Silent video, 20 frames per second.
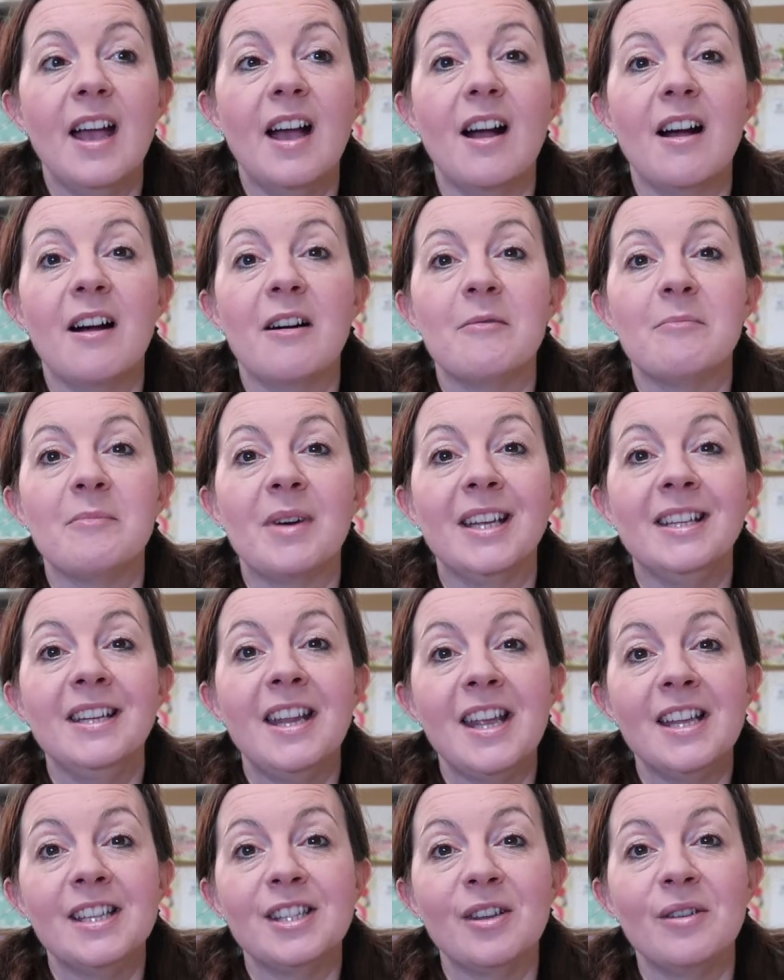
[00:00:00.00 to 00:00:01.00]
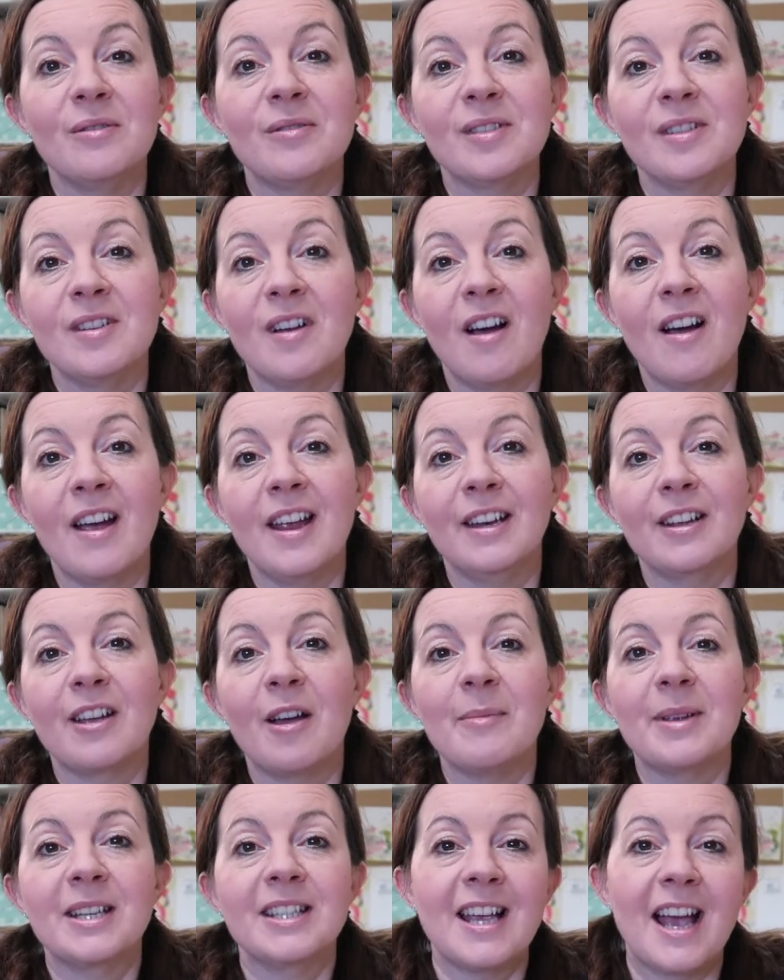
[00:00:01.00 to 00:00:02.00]
uh, my niece who's nine
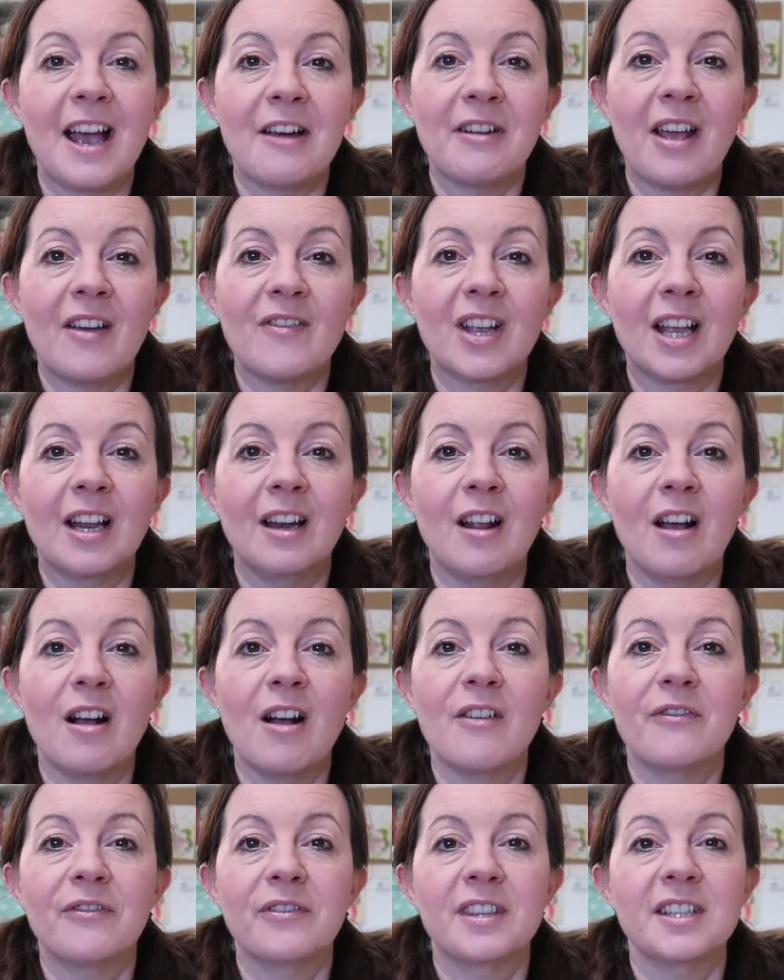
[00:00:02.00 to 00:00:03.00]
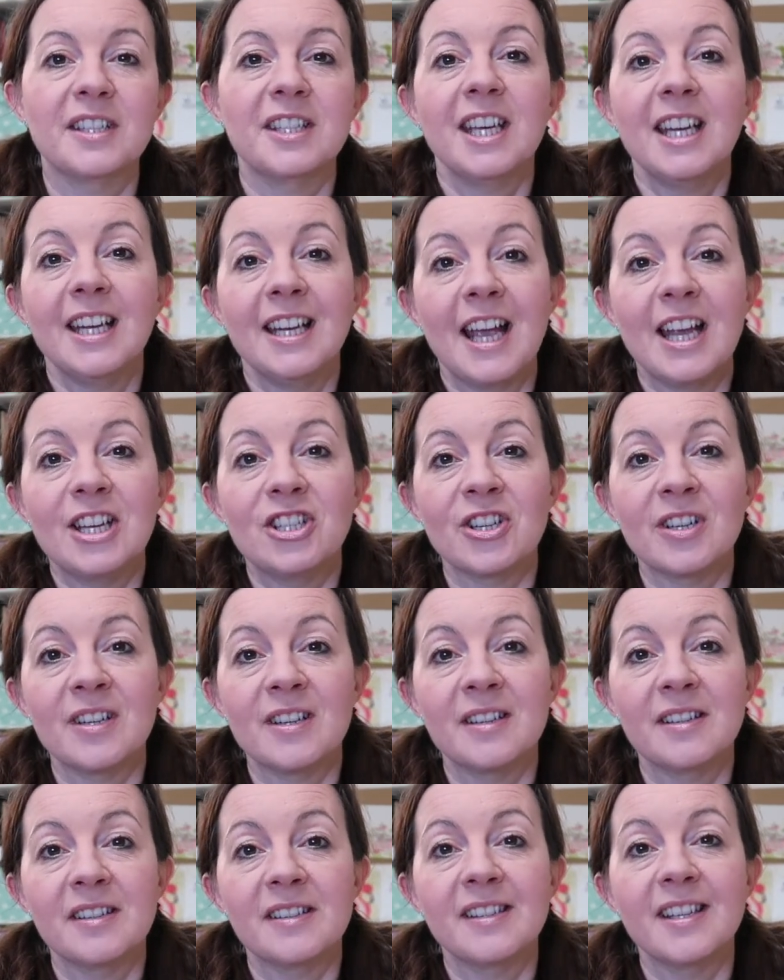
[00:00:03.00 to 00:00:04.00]
coming down having a laugh, the
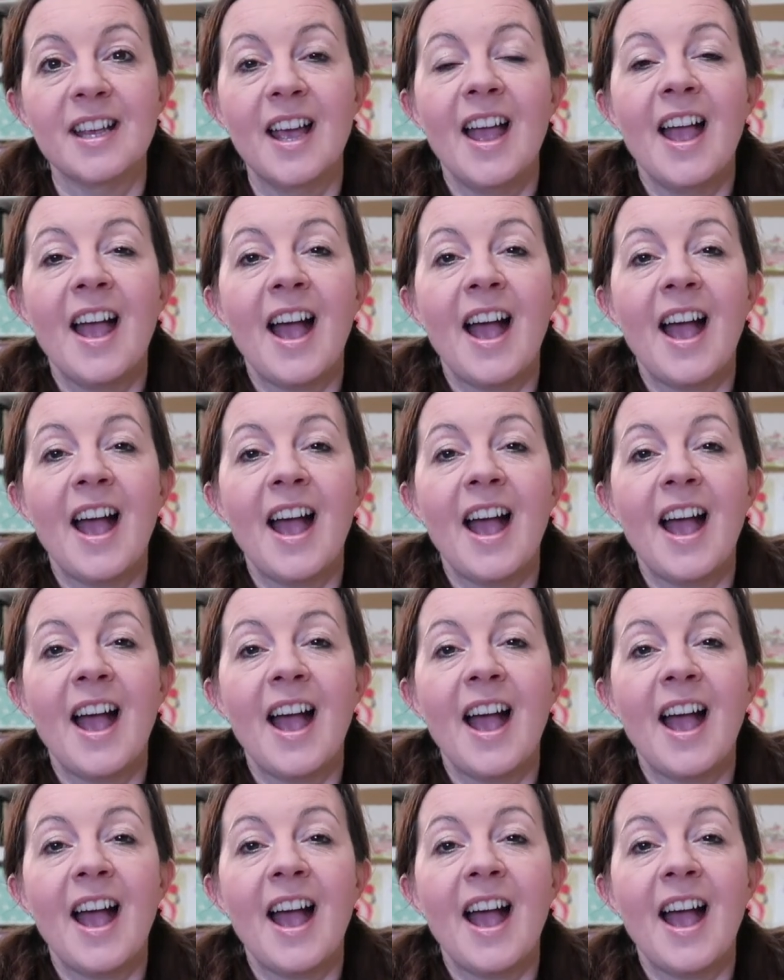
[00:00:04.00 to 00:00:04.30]
teenagers